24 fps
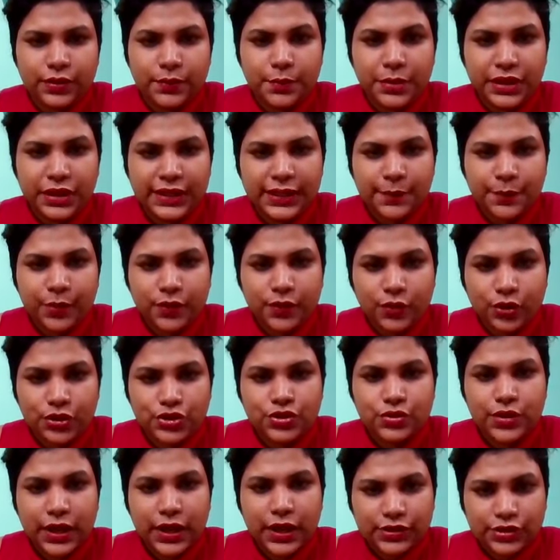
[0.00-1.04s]
build up on what
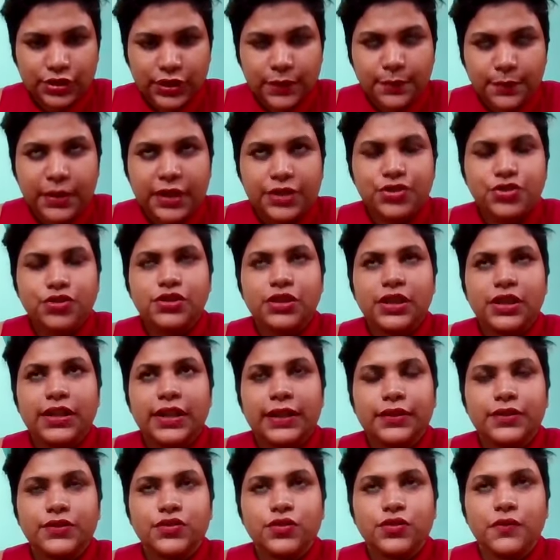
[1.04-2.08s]
you actually mentioned, and
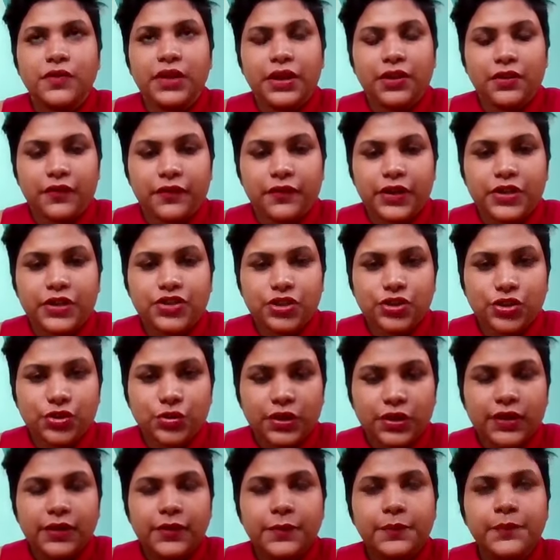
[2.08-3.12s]
that is so very refreshing to
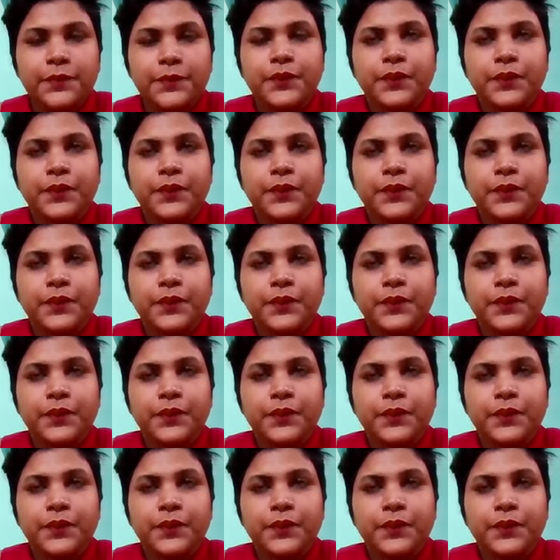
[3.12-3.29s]
hear.